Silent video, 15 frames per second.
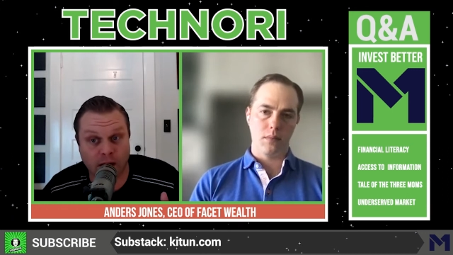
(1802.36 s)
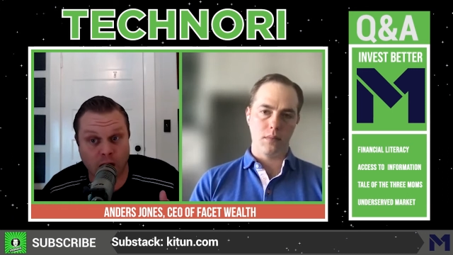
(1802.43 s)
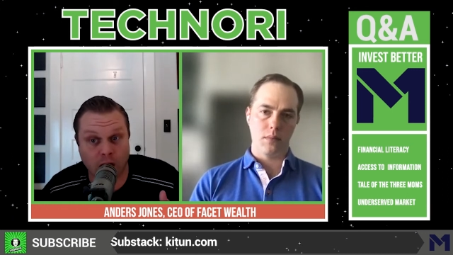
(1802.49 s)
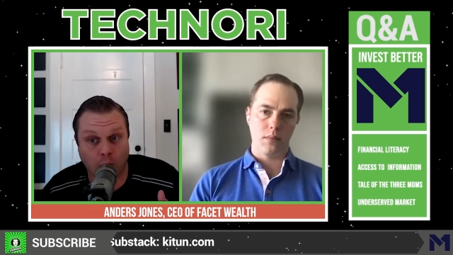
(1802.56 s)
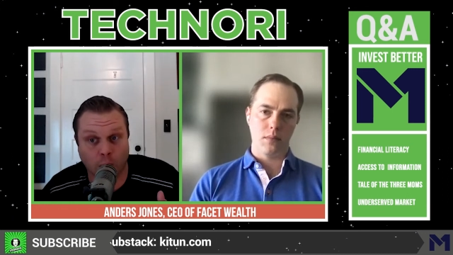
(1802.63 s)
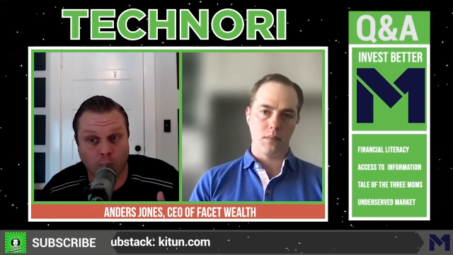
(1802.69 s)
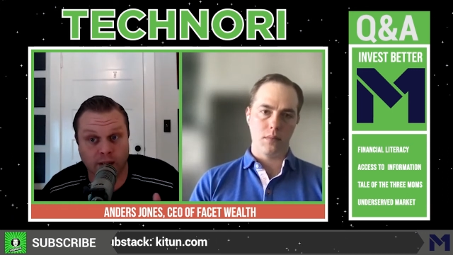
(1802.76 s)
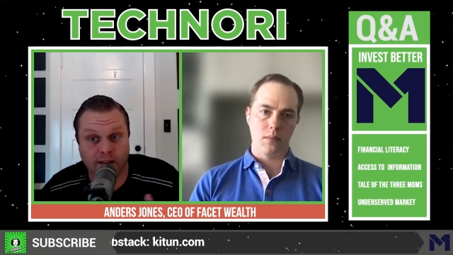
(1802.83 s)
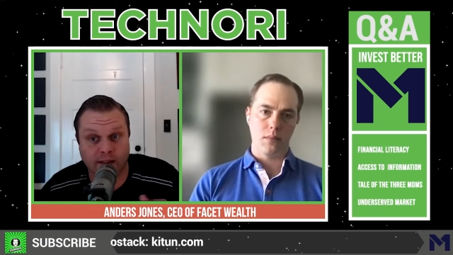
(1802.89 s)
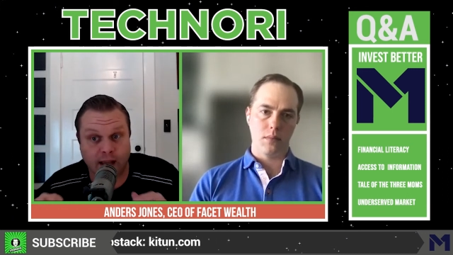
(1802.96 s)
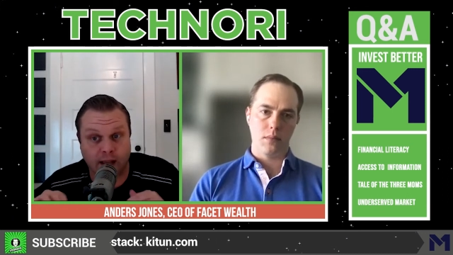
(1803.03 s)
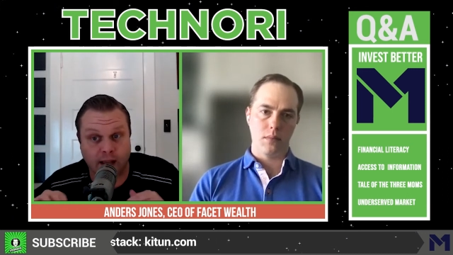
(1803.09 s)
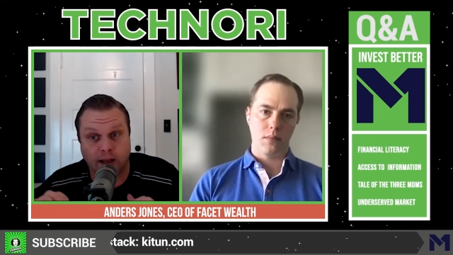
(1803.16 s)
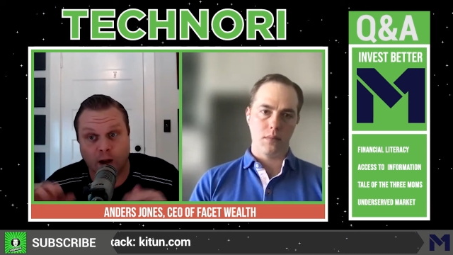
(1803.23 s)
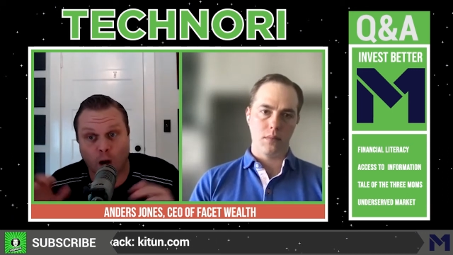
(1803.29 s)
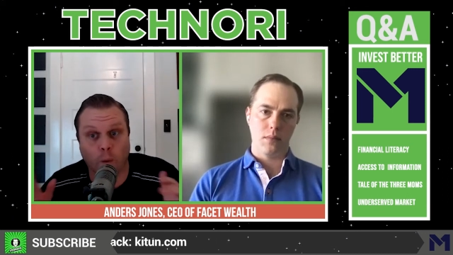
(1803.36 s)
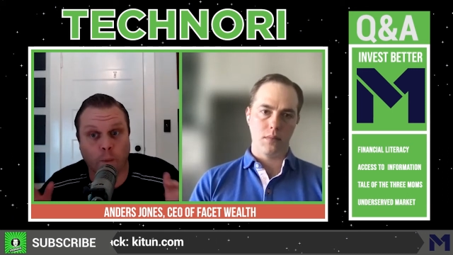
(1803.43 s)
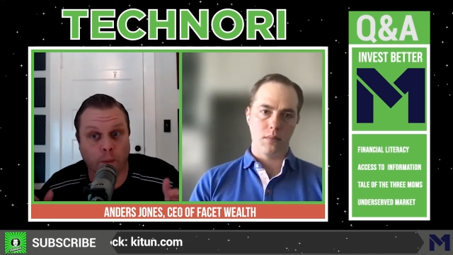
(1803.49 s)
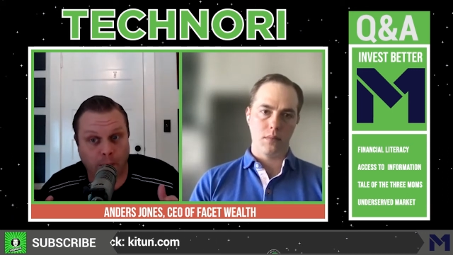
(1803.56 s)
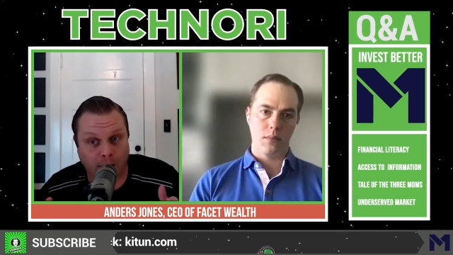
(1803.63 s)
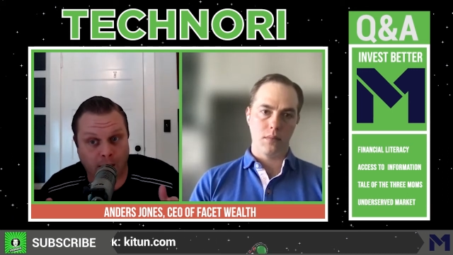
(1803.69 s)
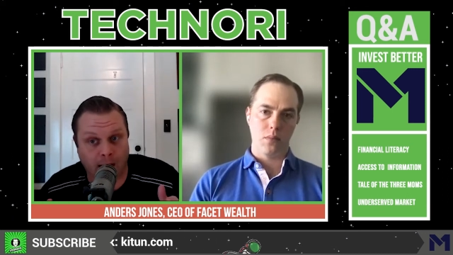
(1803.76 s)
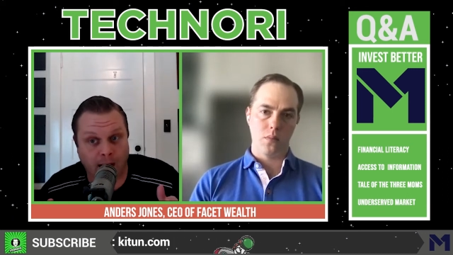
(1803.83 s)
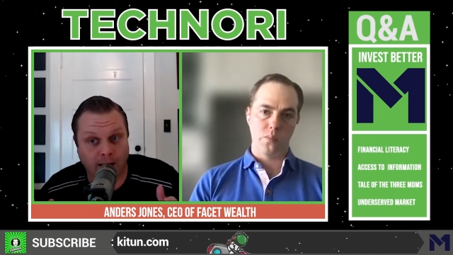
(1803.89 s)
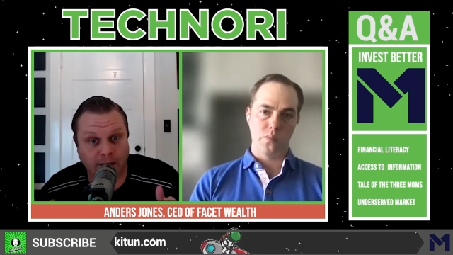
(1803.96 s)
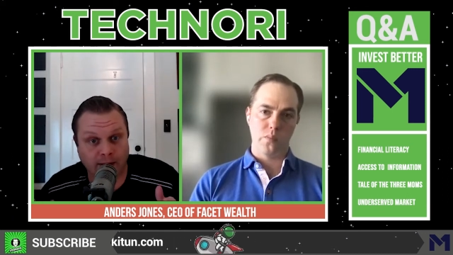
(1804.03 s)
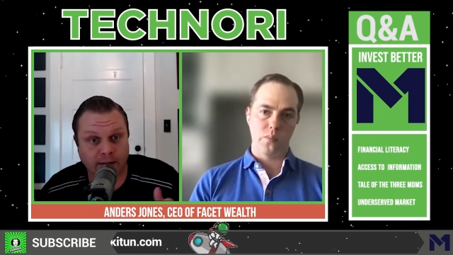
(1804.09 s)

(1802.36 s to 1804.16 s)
Speaker 1: no, we're just saying like open my eyes.